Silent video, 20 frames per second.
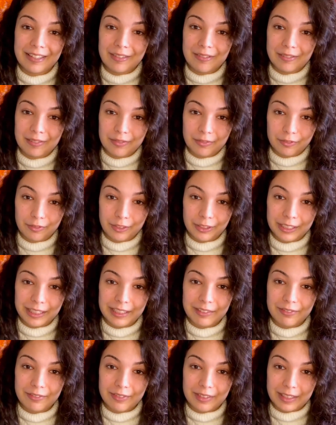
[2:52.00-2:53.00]

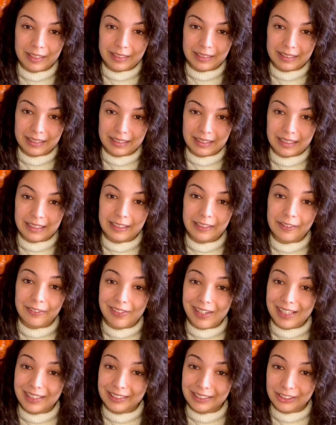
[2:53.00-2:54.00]
forgiveness and
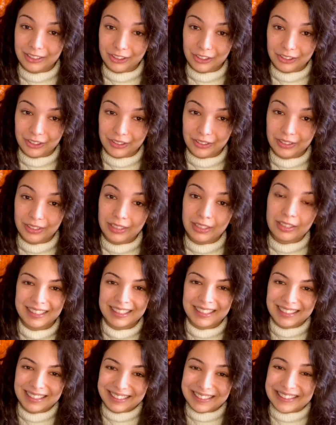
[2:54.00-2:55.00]
gratitude.
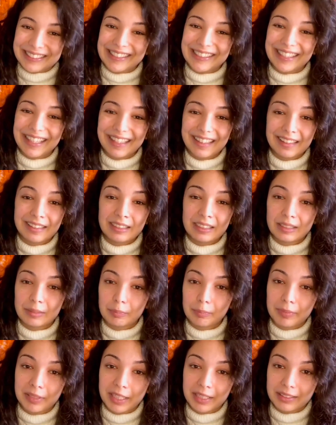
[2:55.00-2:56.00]
So I think this
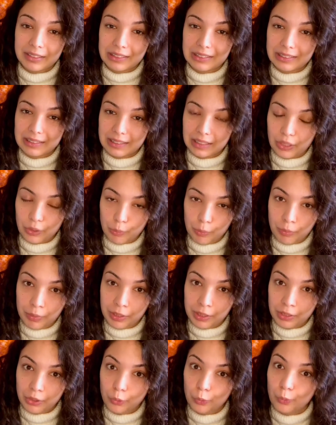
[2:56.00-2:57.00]
practice can
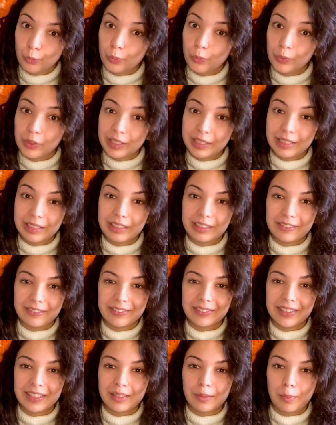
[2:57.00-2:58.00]
be
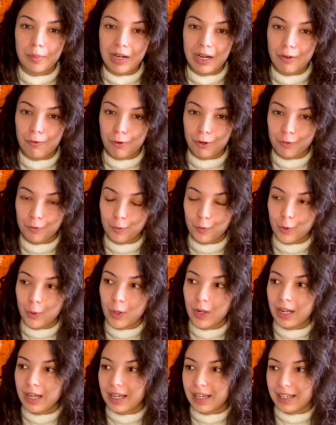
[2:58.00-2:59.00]
really powerful.
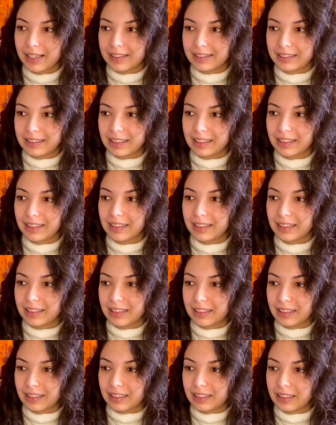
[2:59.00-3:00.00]
I think
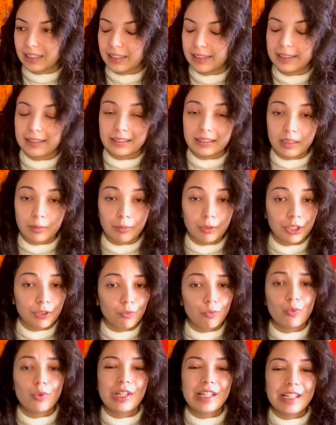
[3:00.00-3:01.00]
it's something
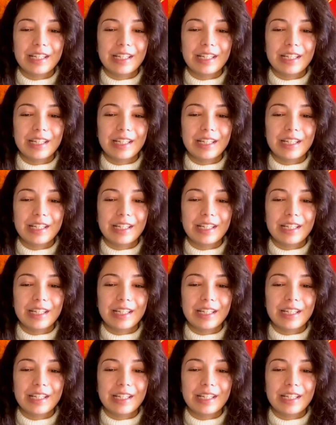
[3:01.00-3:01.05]
really